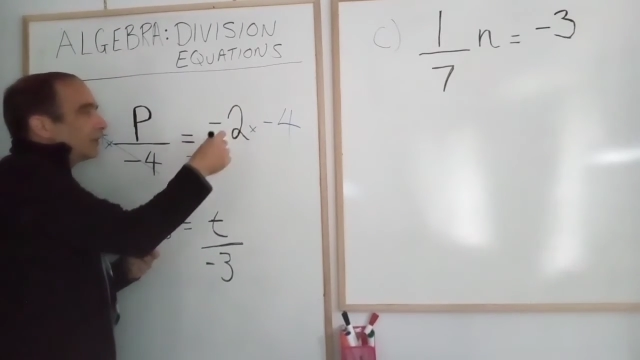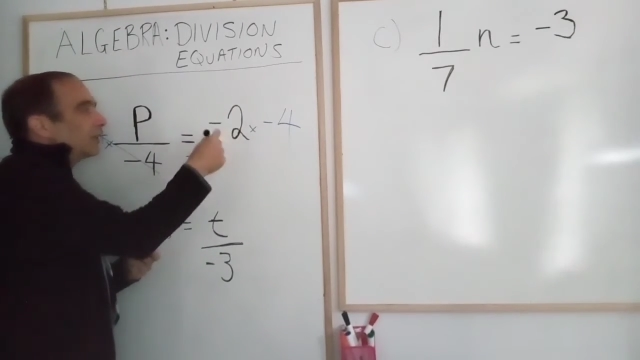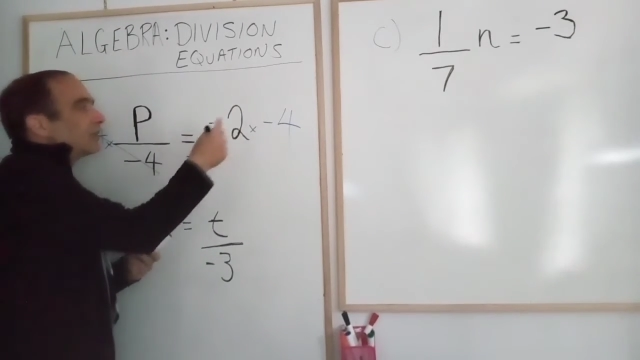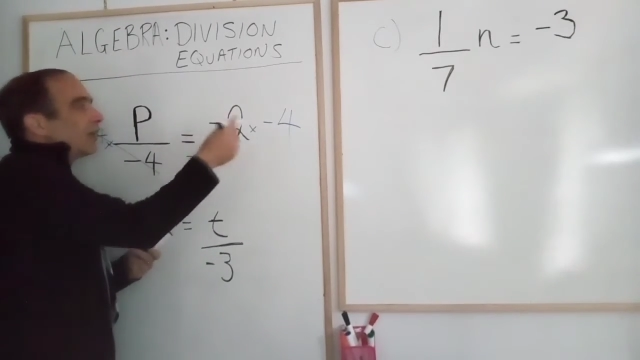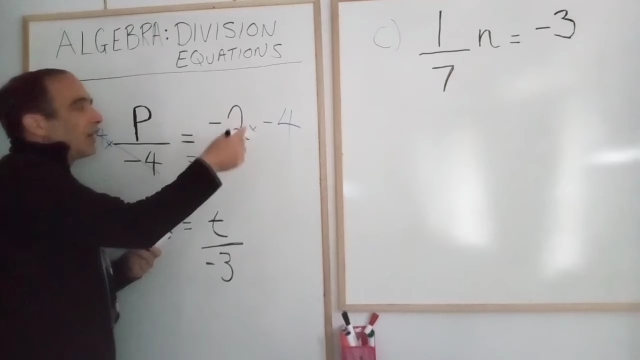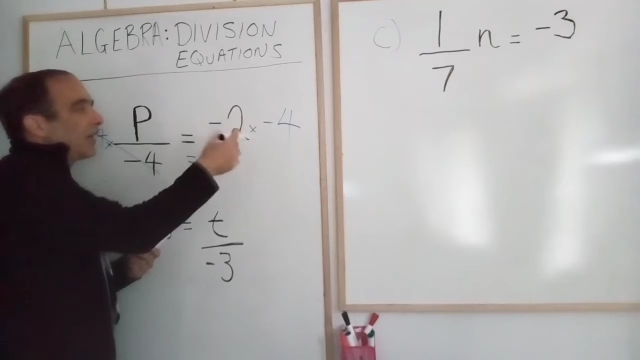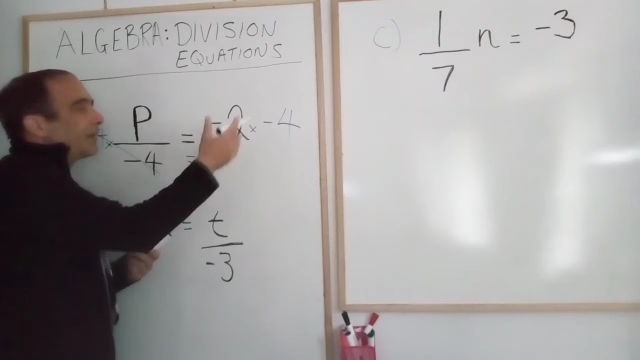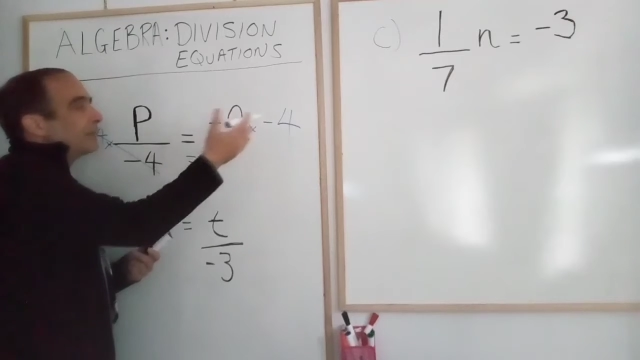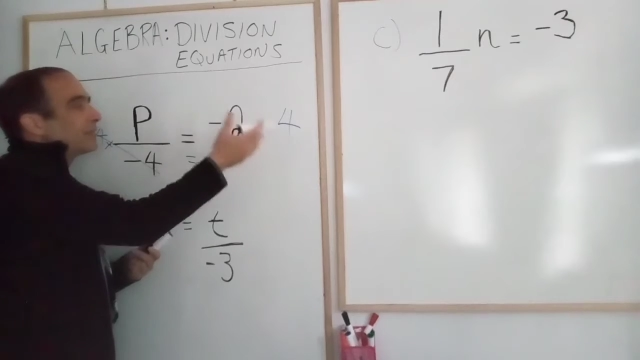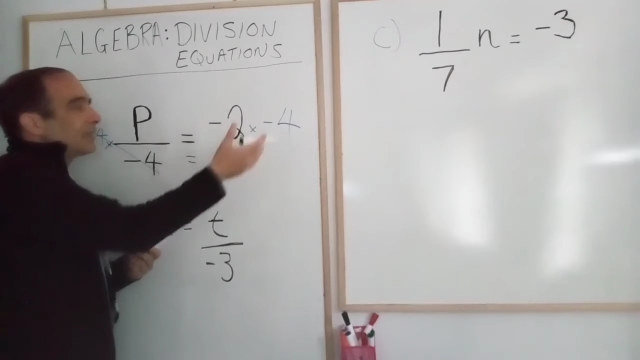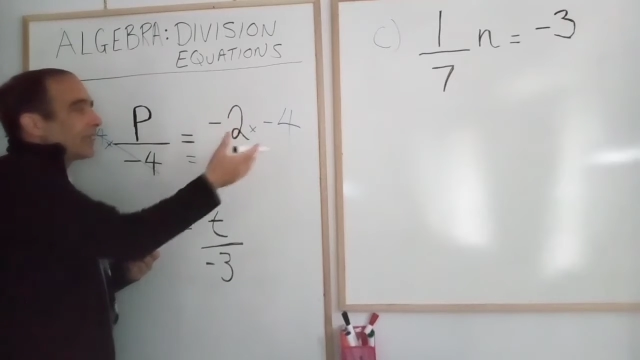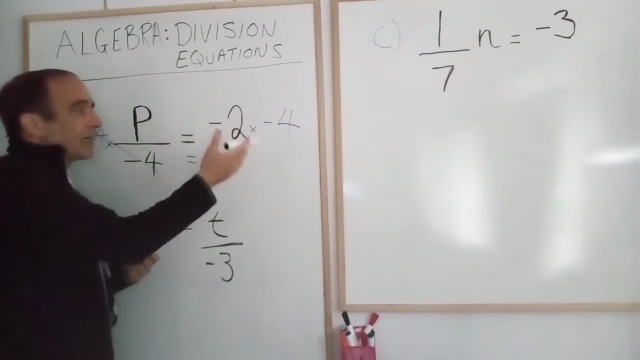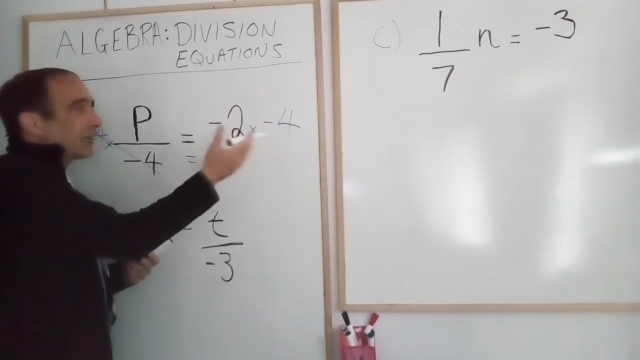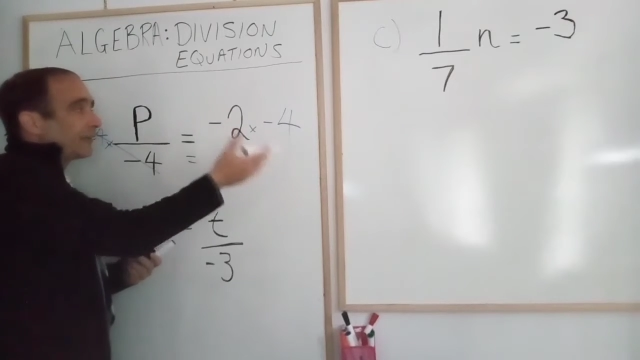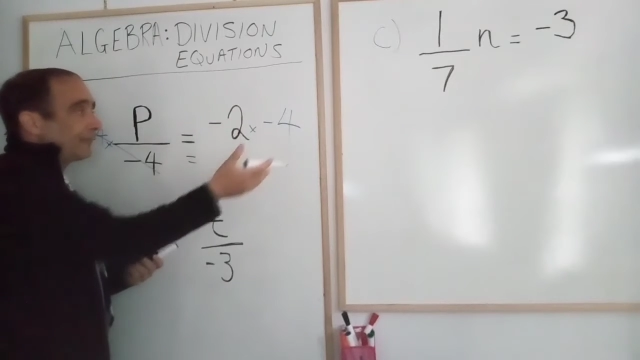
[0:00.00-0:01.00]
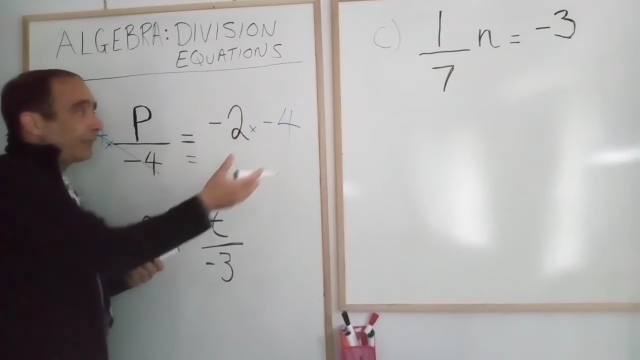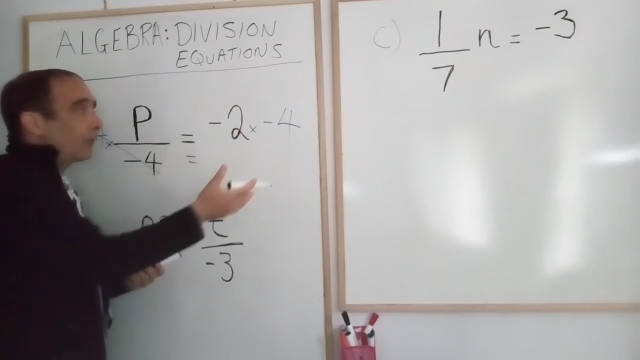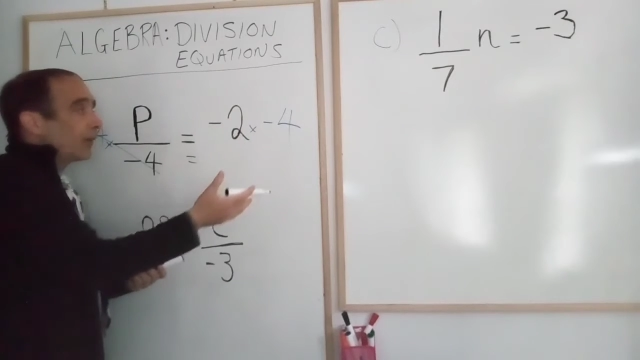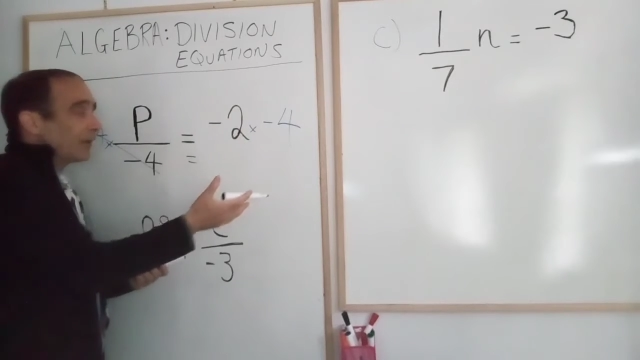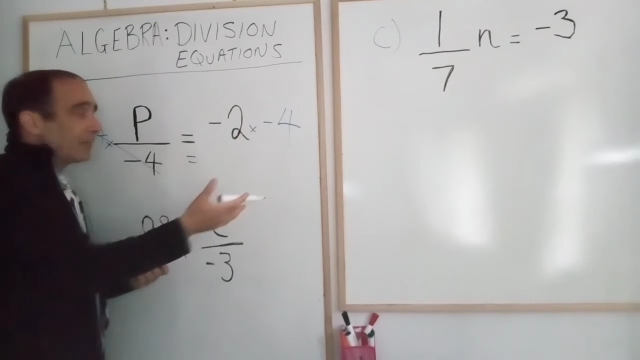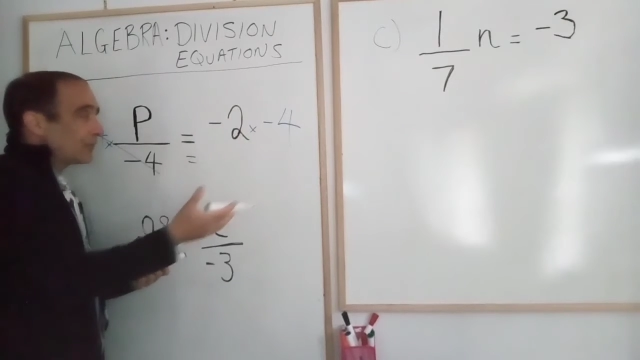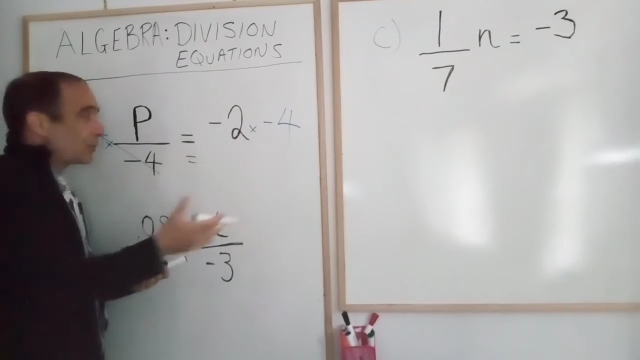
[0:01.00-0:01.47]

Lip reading: times -4.